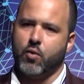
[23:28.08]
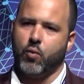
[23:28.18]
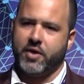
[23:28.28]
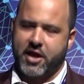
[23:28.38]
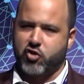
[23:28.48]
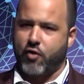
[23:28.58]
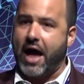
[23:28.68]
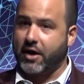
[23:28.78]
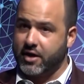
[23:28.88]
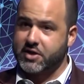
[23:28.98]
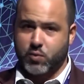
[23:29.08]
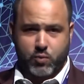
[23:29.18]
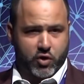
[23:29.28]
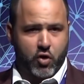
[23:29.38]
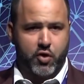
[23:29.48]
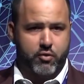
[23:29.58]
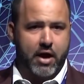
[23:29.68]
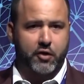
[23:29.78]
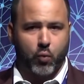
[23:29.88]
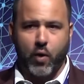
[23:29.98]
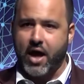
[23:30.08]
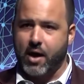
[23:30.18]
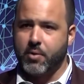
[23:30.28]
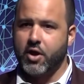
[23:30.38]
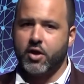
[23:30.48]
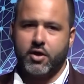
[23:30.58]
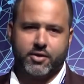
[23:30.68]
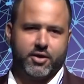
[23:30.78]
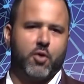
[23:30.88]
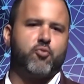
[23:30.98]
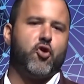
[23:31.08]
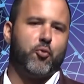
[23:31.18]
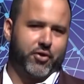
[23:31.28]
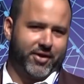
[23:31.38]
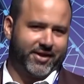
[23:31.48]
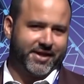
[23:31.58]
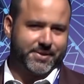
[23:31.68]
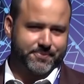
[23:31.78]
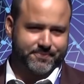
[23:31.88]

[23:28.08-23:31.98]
when they track us, when we're going around the web, appropriately.